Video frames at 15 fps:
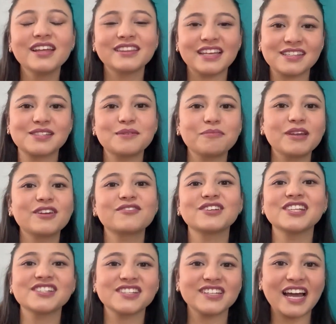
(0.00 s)
That's the main
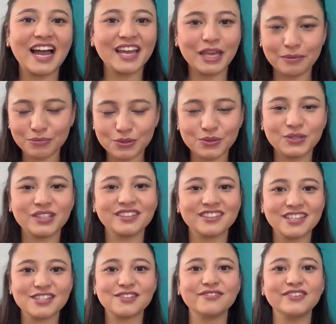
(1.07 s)
reason I am doing
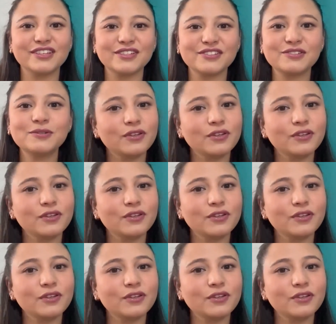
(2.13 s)
this video.